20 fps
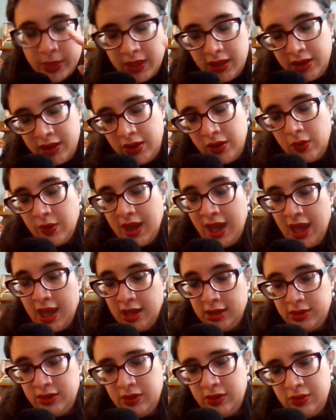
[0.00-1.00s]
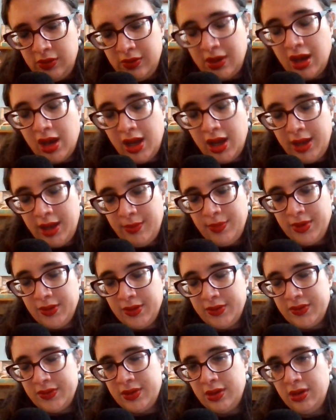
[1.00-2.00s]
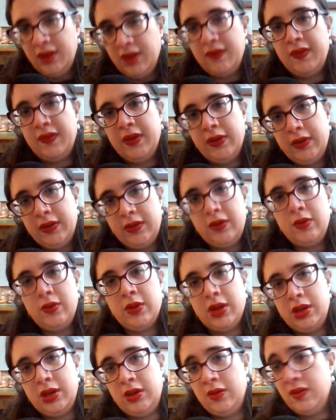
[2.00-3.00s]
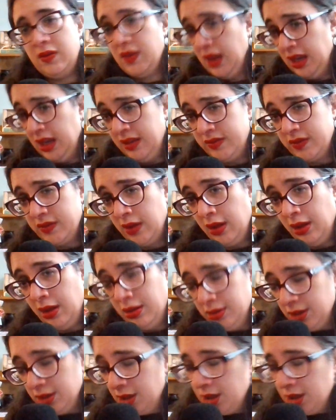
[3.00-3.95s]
You can use, I personally feel you can use any salt.